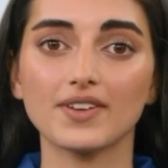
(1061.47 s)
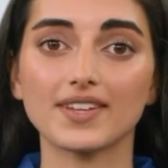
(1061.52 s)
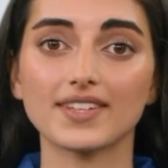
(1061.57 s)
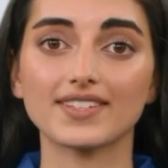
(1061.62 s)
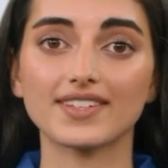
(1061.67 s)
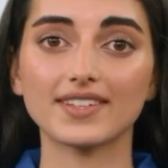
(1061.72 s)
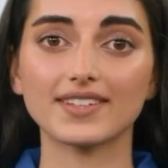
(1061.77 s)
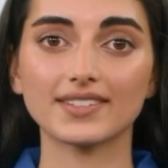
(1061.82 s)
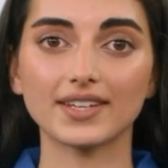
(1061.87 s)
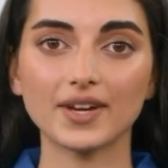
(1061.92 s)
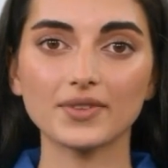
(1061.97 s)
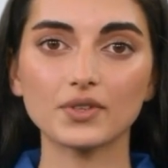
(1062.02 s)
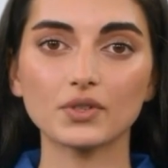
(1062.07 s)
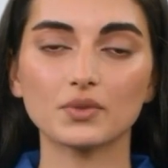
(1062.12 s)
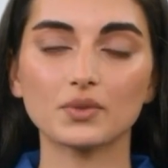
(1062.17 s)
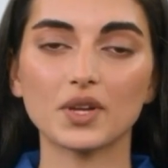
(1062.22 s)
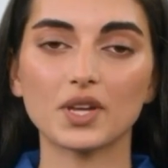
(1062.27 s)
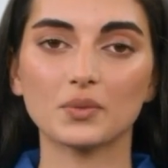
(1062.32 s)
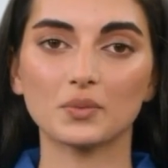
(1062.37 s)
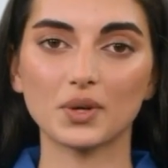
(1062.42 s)
is another
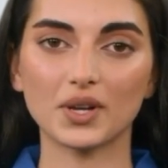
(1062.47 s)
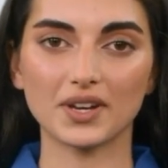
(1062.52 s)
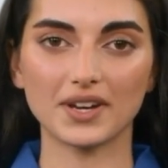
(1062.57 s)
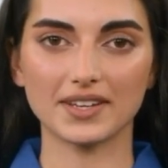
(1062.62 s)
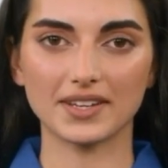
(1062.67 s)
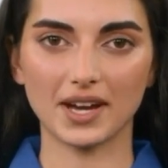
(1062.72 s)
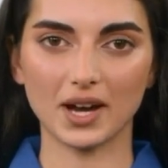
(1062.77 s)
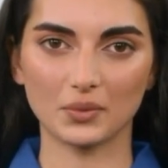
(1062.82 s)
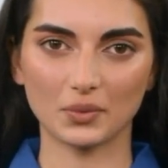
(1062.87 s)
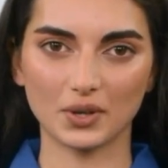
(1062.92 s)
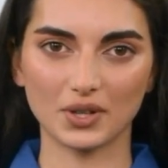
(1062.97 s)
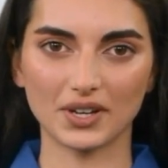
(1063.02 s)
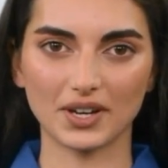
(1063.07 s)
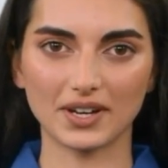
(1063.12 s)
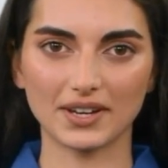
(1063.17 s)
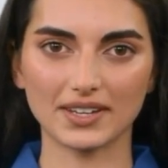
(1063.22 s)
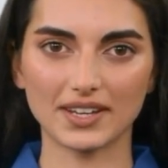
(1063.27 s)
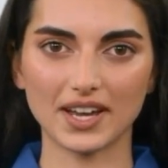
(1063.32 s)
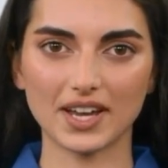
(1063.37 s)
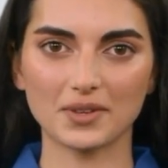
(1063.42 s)
great way to network
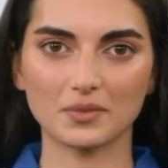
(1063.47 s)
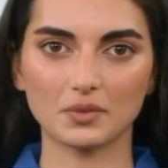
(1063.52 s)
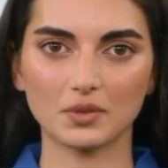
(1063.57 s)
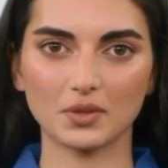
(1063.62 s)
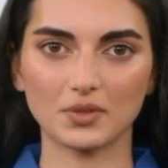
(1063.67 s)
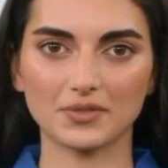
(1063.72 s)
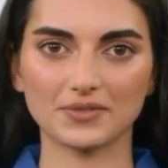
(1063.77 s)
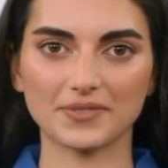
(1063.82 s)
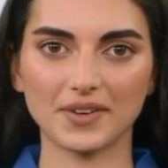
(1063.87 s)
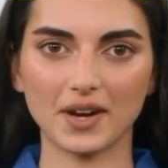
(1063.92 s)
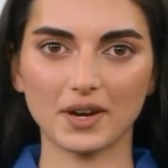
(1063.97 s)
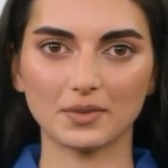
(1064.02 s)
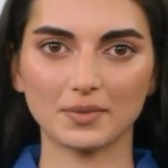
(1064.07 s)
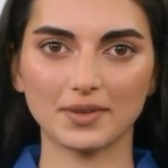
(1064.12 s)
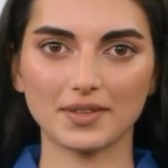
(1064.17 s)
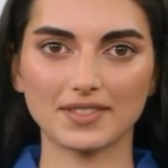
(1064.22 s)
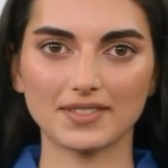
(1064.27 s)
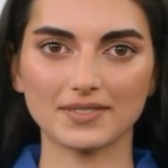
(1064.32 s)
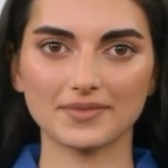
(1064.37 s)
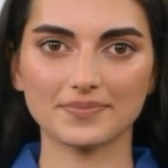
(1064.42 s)
and gain new
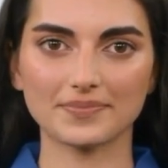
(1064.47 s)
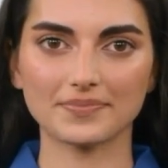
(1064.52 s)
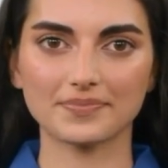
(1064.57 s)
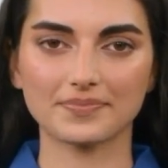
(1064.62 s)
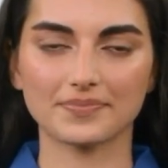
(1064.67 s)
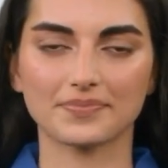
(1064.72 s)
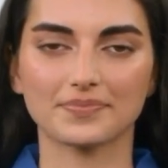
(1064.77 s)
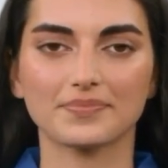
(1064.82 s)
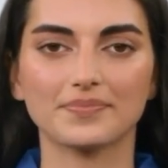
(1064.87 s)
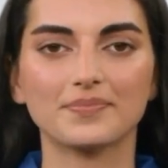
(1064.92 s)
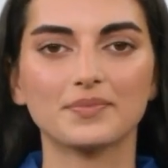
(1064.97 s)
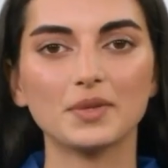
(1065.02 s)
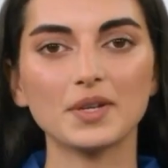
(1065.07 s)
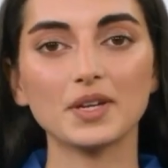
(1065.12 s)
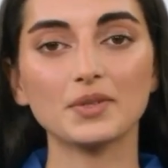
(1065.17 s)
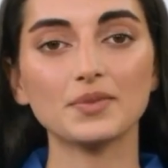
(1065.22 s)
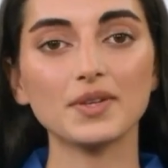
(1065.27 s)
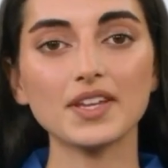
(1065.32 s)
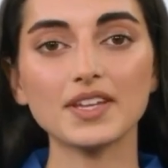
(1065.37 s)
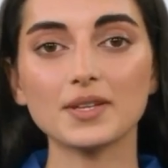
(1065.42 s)
followers.
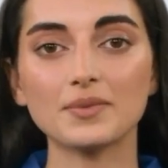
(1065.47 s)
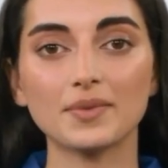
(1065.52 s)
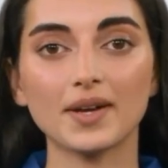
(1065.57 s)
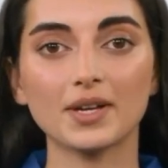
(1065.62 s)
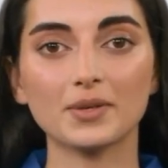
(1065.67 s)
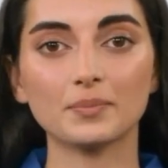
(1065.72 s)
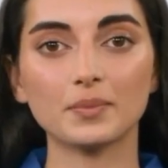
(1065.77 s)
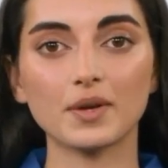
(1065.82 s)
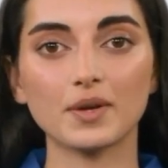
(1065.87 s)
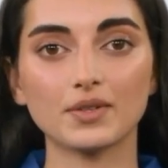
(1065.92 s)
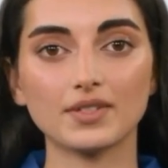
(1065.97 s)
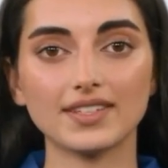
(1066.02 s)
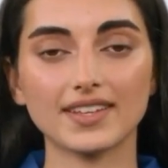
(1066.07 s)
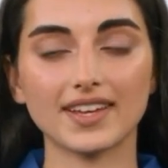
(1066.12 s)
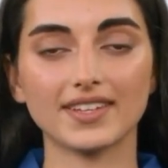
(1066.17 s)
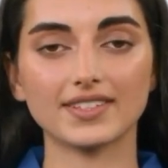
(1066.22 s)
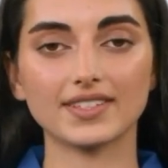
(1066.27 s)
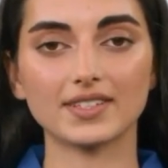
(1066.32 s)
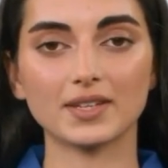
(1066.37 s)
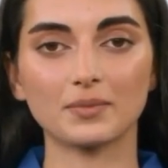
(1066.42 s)
We recommend
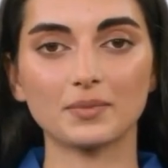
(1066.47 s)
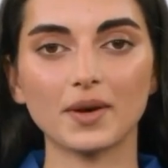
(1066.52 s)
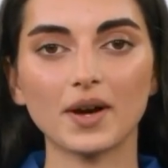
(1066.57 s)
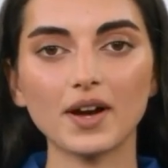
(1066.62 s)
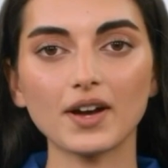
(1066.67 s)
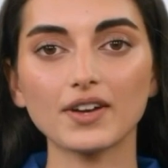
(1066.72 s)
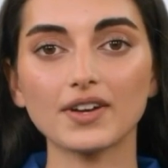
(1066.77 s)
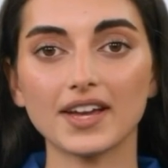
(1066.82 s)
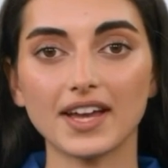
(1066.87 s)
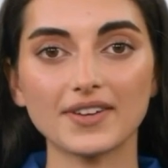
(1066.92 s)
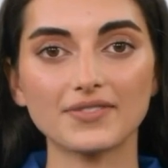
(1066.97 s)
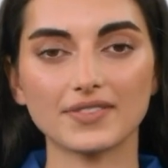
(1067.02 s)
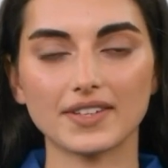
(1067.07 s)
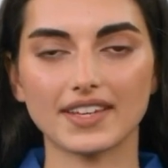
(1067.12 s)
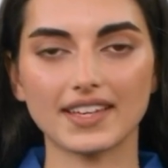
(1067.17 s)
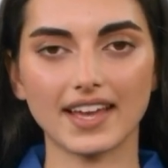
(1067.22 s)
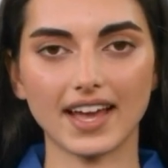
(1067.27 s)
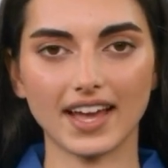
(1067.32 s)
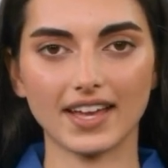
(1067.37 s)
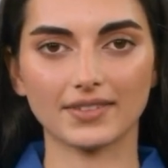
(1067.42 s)
posting to the bar every
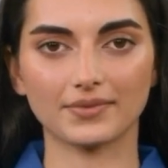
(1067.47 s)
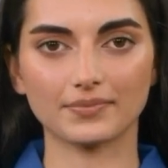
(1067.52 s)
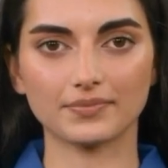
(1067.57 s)
day.